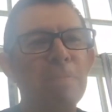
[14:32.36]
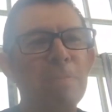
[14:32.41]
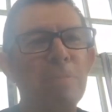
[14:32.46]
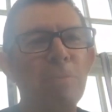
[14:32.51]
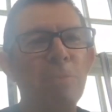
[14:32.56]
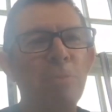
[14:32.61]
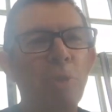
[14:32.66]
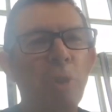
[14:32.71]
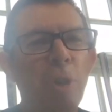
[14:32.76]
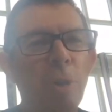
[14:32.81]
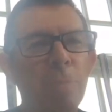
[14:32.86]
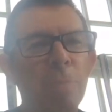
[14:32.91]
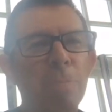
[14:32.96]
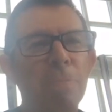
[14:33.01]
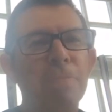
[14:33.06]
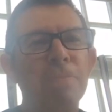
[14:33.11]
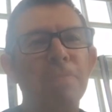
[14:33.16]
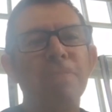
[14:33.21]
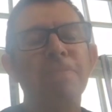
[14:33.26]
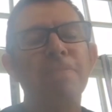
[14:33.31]

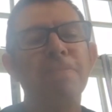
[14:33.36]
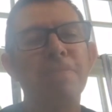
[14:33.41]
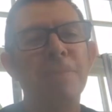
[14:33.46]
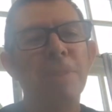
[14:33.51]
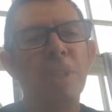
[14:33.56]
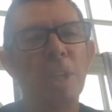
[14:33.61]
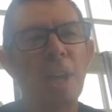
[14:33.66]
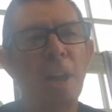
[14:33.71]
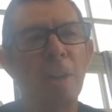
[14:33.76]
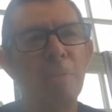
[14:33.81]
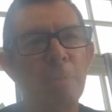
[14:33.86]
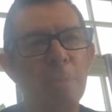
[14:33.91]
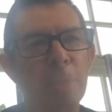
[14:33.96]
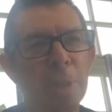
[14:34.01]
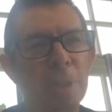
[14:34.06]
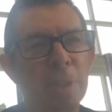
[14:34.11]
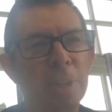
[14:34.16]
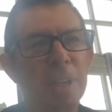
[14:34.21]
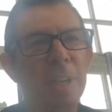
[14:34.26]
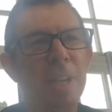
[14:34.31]
from the
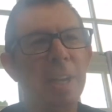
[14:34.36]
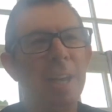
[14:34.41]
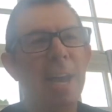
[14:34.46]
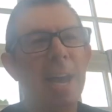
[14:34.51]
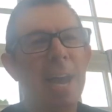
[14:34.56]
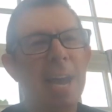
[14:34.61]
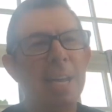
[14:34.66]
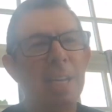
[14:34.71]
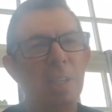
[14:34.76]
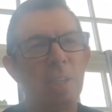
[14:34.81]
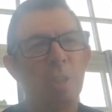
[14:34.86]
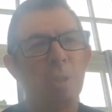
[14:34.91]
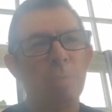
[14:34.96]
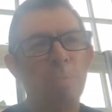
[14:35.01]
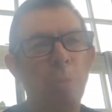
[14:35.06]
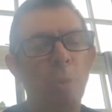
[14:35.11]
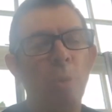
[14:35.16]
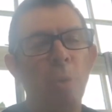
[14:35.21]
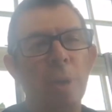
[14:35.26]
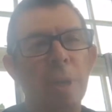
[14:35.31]
government and
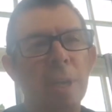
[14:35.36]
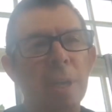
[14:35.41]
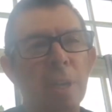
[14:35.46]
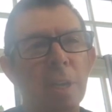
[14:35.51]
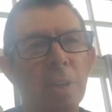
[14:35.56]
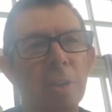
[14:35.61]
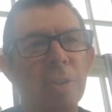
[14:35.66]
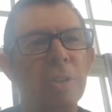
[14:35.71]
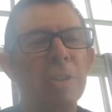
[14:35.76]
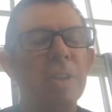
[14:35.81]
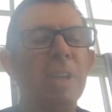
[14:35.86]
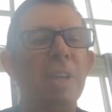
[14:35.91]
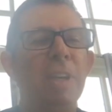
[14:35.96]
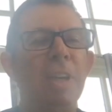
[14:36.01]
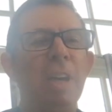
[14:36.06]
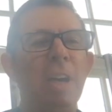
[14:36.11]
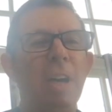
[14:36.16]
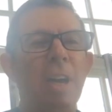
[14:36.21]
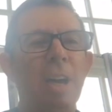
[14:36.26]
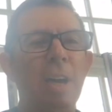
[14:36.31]
Sport England
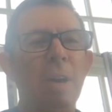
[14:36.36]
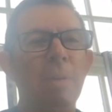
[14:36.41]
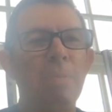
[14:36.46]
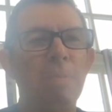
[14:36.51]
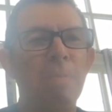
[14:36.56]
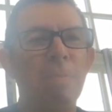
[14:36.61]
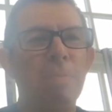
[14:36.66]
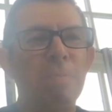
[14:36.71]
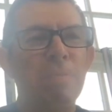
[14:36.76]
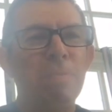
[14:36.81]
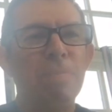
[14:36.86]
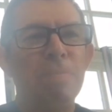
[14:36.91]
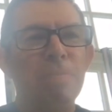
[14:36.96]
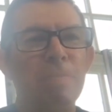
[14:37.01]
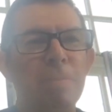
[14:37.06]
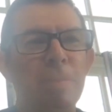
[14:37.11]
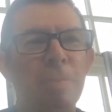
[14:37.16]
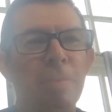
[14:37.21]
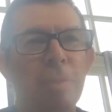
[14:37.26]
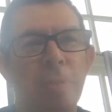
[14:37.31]

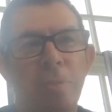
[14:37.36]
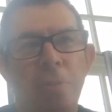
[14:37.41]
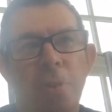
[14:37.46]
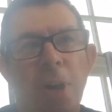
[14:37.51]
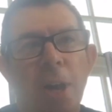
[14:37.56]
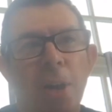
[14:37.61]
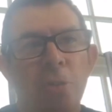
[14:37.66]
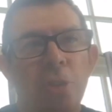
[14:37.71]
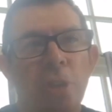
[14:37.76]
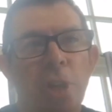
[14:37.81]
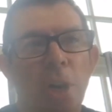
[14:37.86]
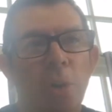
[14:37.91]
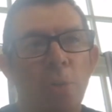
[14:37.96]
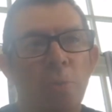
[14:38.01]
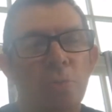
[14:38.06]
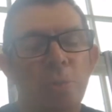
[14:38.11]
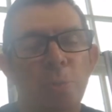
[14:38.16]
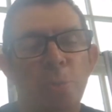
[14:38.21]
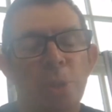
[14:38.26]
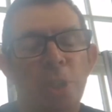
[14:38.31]
for
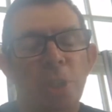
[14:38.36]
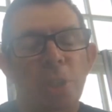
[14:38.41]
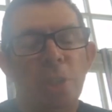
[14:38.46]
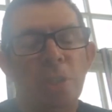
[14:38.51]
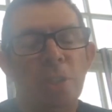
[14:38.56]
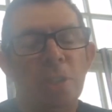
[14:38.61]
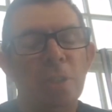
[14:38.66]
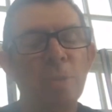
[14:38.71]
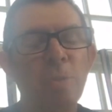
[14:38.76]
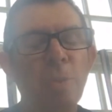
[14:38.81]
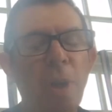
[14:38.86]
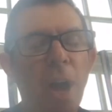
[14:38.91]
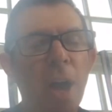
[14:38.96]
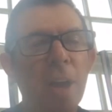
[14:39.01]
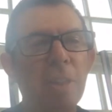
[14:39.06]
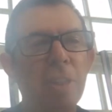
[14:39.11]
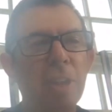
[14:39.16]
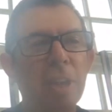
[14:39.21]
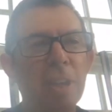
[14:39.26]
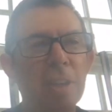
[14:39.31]
ourselves, which is, well, I
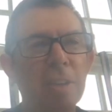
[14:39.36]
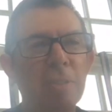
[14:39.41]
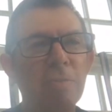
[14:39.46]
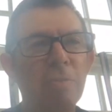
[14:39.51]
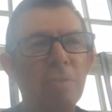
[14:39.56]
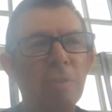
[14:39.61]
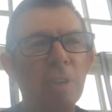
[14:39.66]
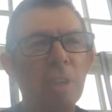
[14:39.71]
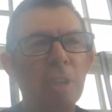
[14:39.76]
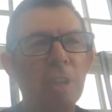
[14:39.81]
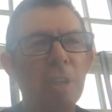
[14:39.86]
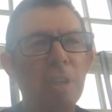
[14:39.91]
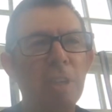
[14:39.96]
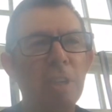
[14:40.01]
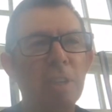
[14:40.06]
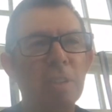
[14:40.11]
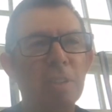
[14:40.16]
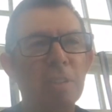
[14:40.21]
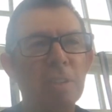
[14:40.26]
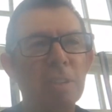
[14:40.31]
think,
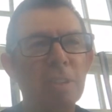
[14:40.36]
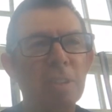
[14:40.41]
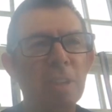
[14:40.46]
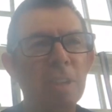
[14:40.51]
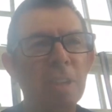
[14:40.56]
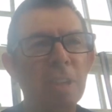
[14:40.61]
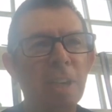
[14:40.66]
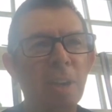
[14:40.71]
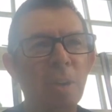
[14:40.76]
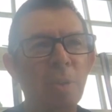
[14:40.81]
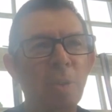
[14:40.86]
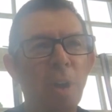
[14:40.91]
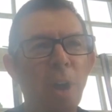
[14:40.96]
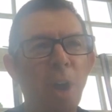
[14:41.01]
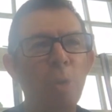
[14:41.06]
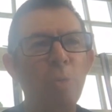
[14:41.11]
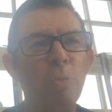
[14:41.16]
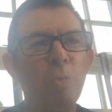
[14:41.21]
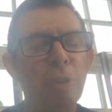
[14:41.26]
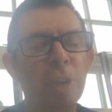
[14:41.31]
really, you know,
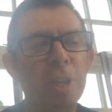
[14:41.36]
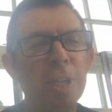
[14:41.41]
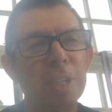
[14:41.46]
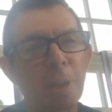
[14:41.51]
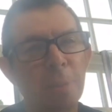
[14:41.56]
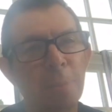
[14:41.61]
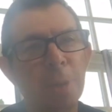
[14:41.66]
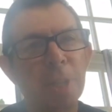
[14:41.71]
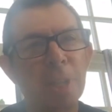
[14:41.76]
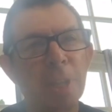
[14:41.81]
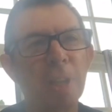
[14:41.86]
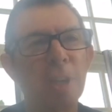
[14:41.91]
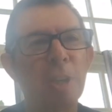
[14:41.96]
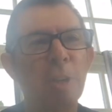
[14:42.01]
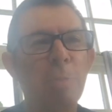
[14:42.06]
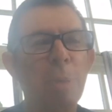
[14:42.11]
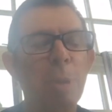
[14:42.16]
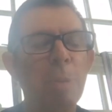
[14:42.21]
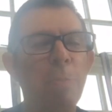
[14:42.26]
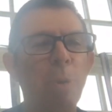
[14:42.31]
hopefully something that
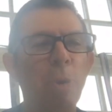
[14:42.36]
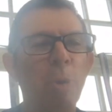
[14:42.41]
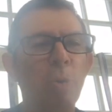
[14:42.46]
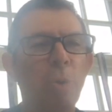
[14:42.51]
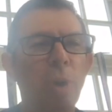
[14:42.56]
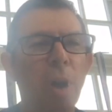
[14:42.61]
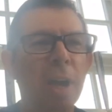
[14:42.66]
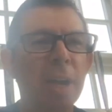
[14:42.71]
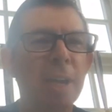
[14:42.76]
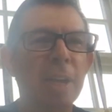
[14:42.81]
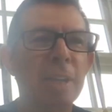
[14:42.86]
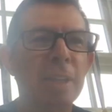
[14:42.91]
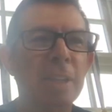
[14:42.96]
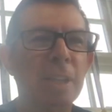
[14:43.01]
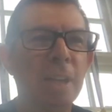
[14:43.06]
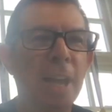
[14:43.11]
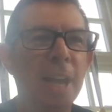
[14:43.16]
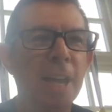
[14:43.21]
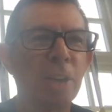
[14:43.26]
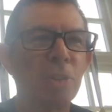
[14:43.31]
can be put right in the
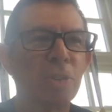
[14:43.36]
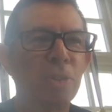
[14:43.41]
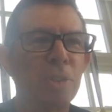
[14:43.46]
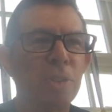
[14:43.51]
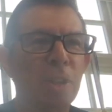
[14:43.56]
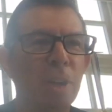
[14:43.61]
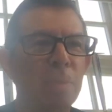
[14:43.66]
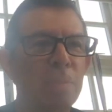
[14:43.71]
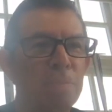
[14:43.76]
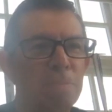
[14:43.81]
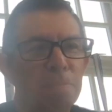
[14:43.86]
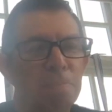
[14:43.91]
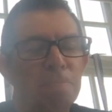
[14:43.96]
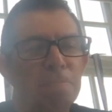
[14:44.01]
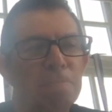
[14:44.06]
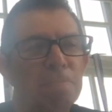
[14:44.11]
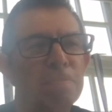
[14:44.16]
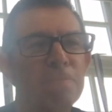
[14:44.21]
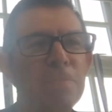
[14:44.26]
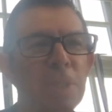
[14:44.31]
next,
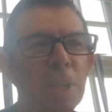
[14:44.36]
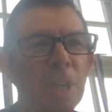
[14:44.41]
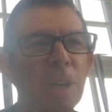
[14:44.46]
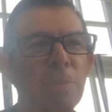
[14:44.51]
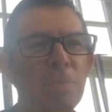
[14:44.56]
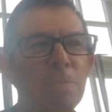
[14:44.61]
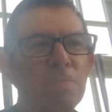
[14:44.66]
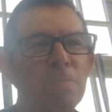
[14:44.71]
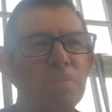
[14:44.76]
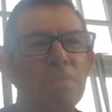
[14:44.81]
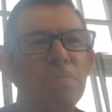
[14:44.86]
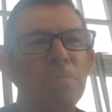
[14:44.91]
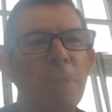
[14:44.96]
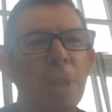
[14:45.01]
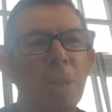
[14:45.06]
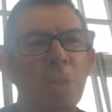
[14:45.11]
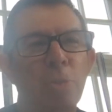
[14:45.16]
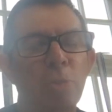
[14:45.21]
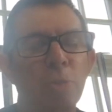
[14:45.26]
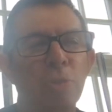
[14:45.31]
you know, month or